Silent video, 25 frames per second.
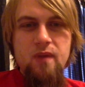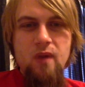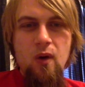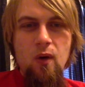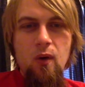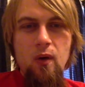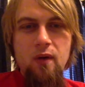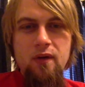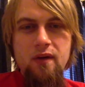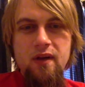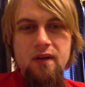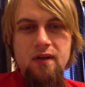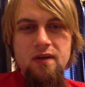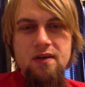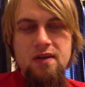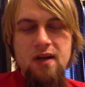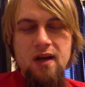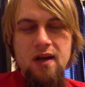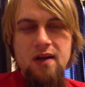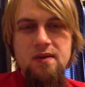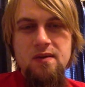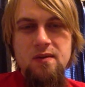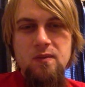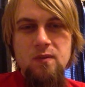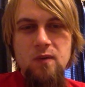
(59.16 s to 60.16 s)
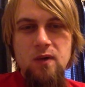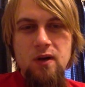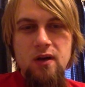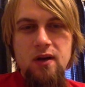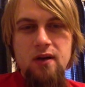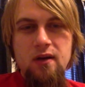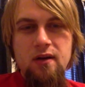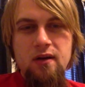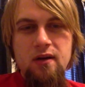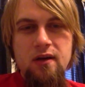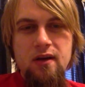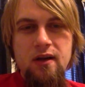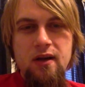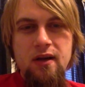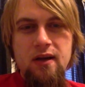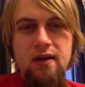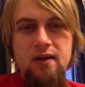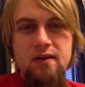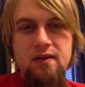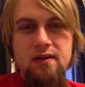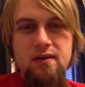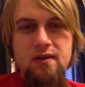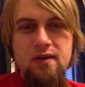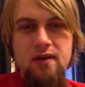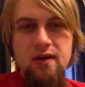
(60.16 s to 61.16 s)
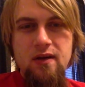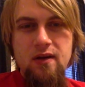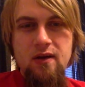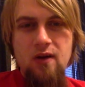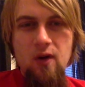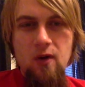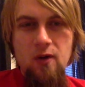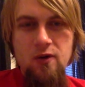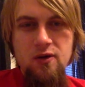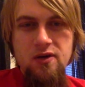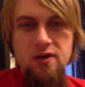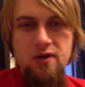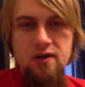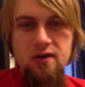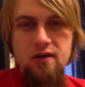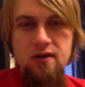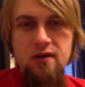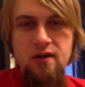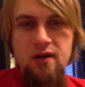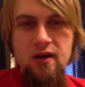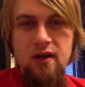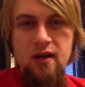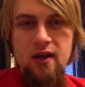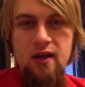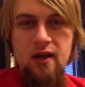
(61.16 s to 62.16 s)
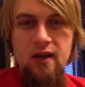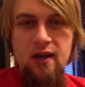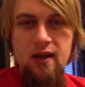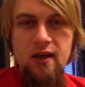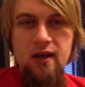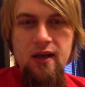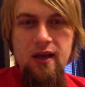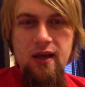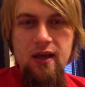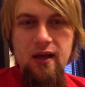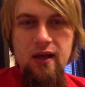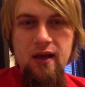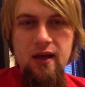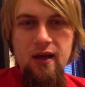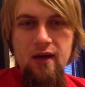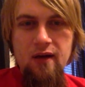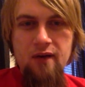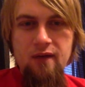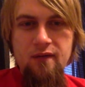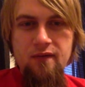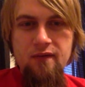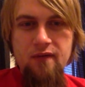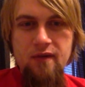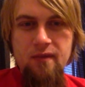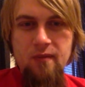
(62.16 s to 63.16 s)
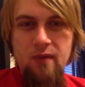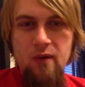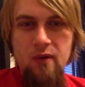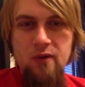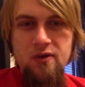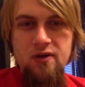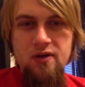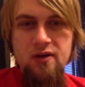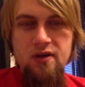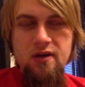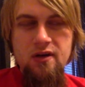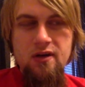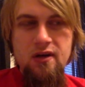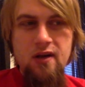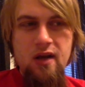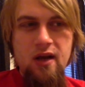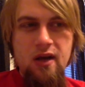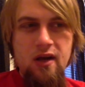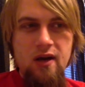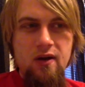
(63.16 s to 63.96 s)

all the other signs in one, and it's an ocean of emotion, and